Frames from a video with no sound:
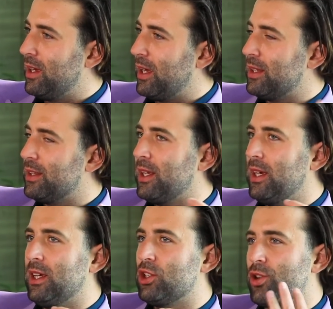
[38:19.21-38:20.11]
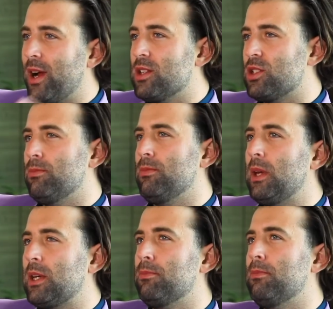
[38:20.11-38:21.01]
And they trying to
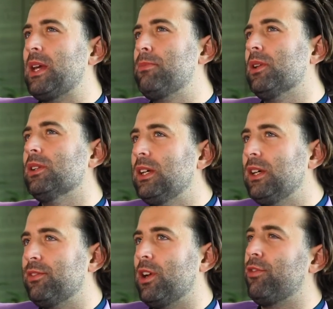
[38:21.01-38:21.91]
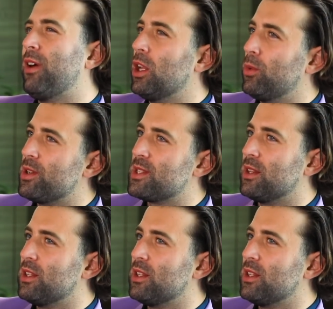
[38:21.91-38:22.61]
make make believe their followers that